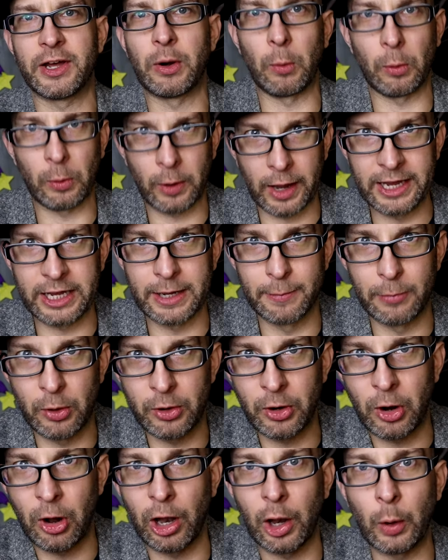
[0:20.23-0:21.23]
I don't like
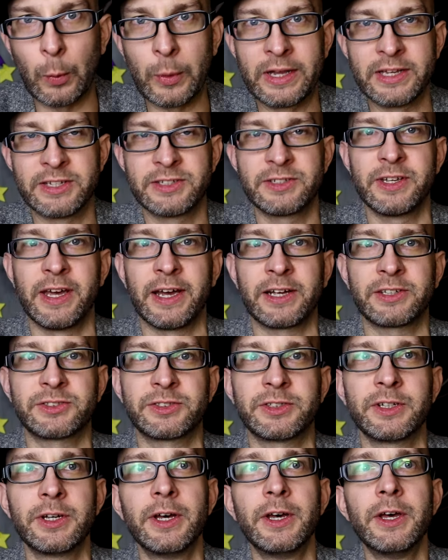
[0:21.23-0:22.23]
about Halloween 6.